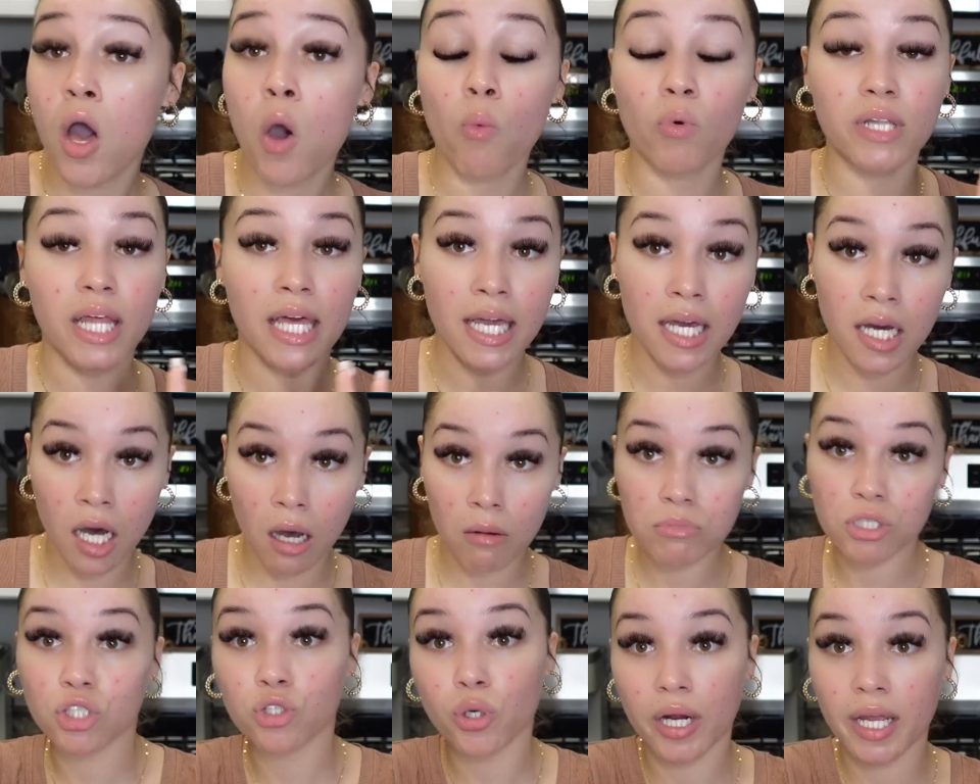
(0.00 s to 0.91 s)
when they
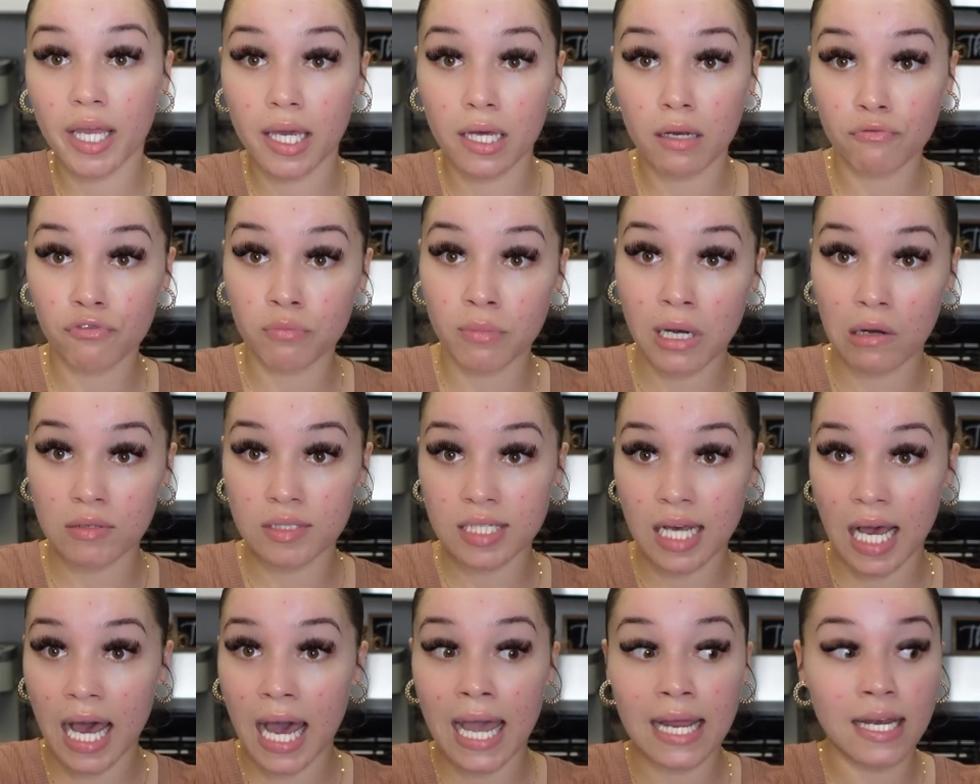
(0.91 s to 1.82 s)
come straight in from
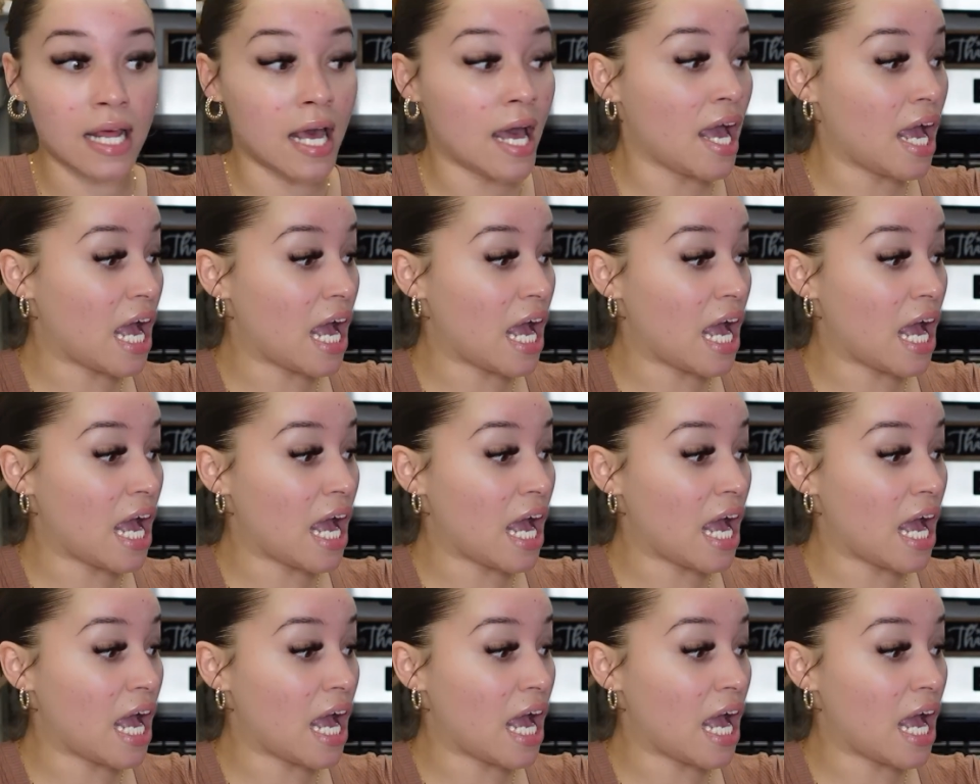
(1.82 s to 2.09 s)
outside